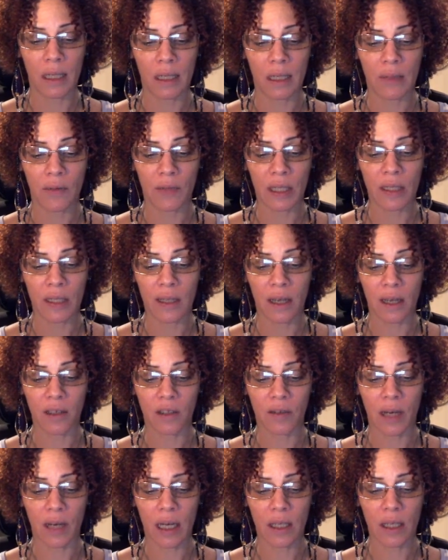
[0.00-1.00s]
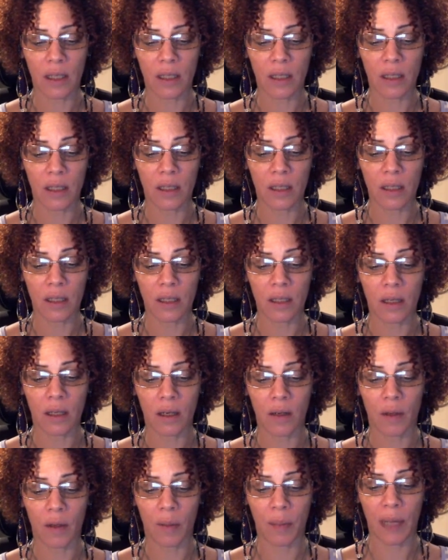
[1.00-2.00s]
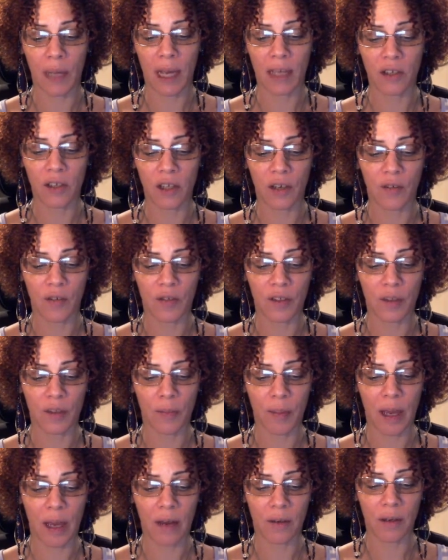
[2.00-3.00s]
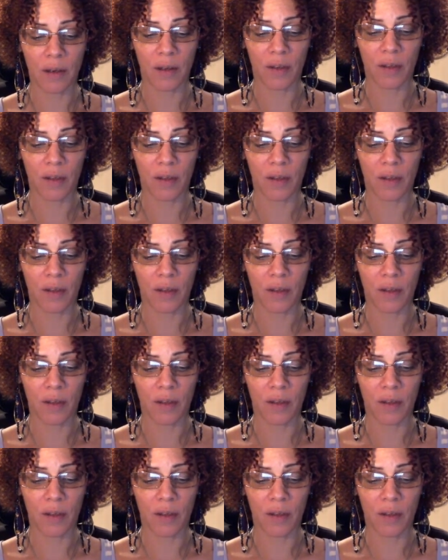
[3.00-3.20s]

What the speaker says: Rinse out directions. Apply a generous amount of